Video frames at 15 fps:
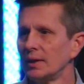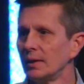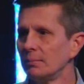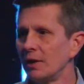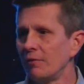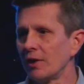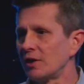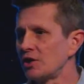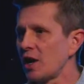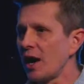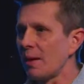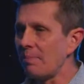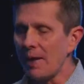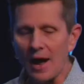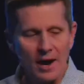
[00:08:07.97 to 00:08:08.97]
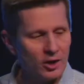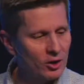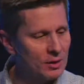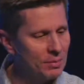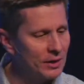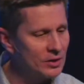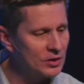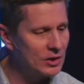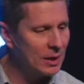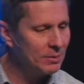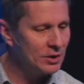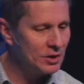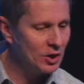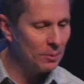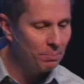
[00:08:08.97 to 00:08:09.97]
Matter of fact, J.I. Packer, he made the statement, he
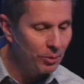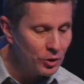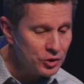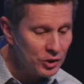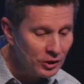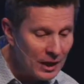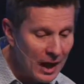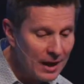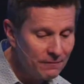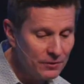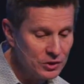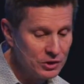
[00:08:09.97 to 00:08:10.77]
said, our personal life is a